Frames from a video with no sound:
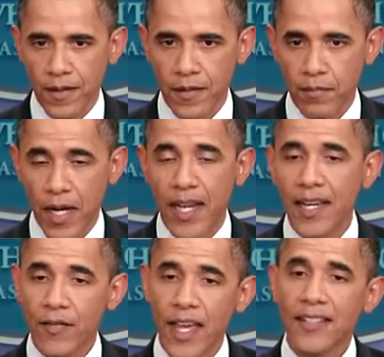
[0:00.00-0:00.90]
But
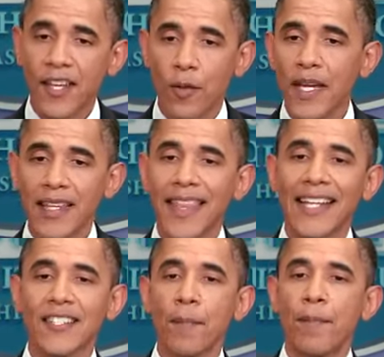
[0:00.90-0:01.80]
if they tell me that's
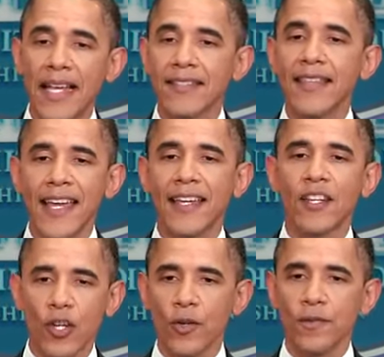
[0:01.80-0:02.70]
the best they can
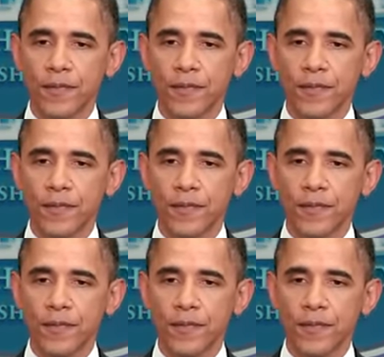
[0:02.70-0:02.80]
do,